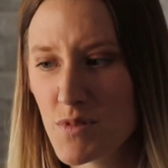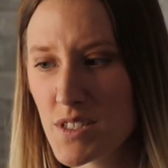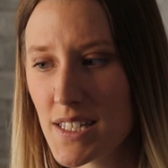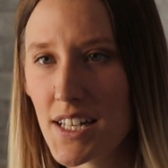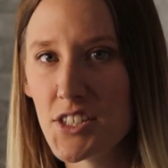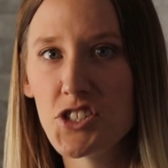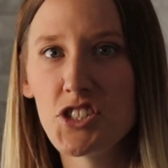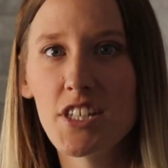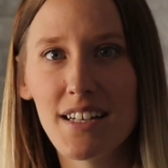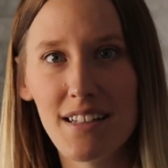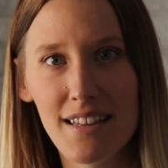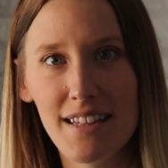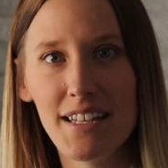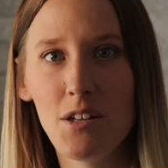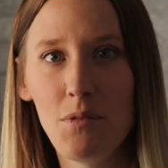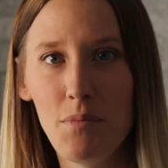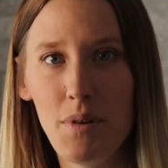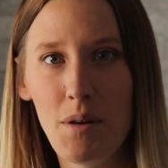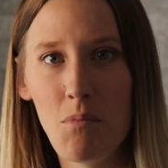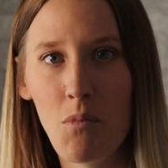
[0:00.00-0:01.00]
touching a
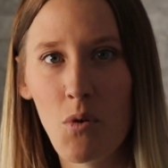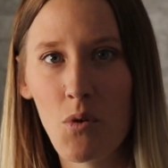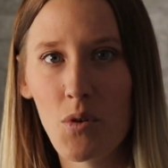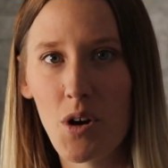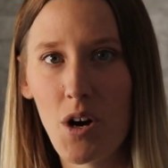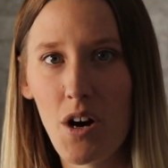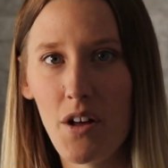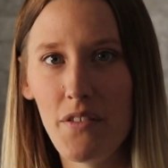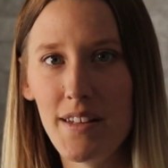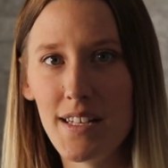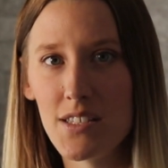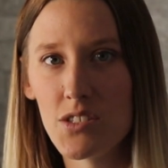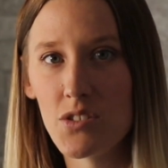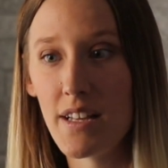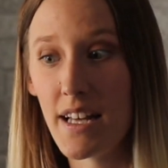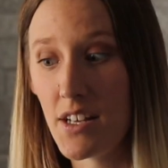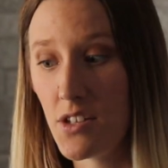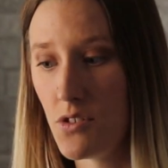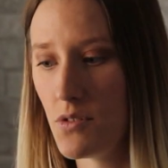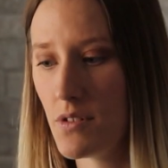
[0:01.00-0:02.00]
little bit more on this
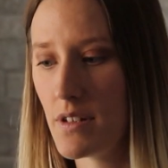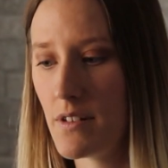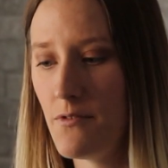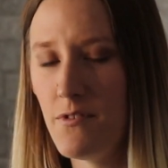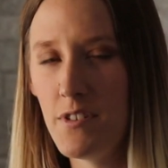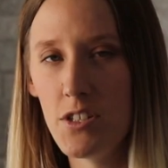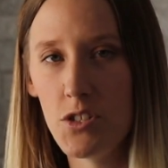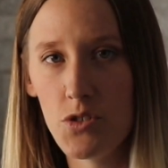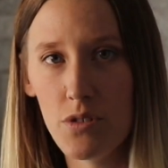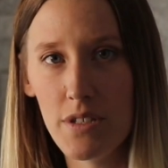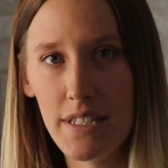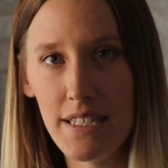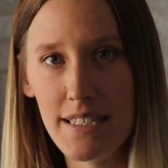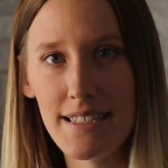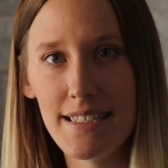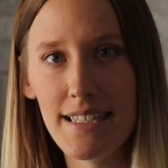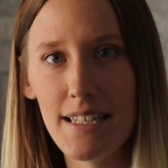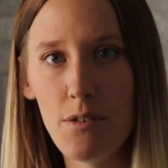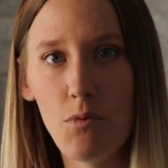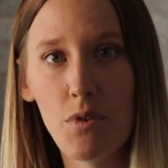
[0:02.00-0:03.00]
so that you can visually
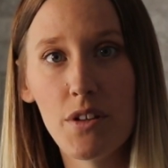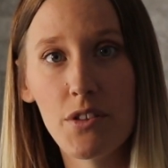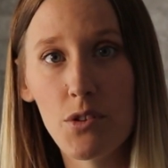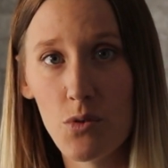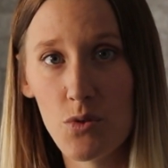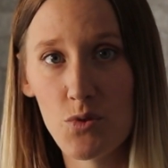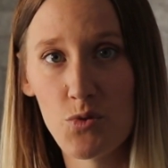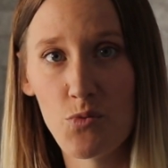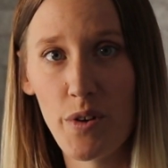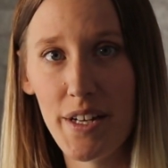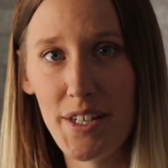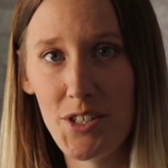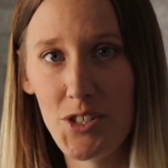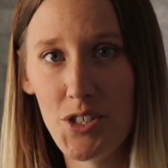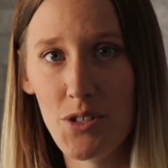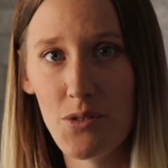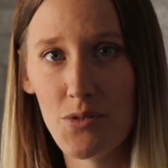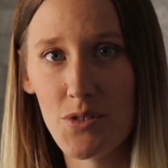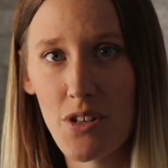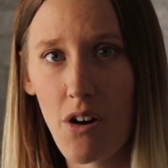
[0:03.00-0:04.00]
see what those
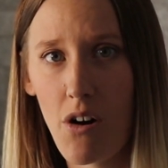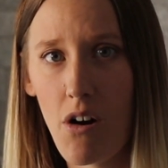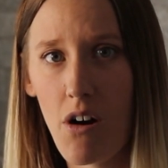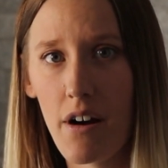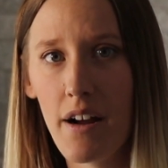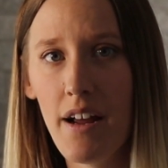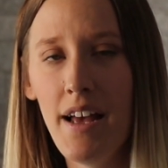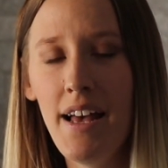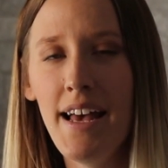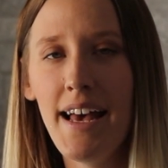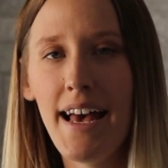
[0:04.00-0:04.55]
ratios are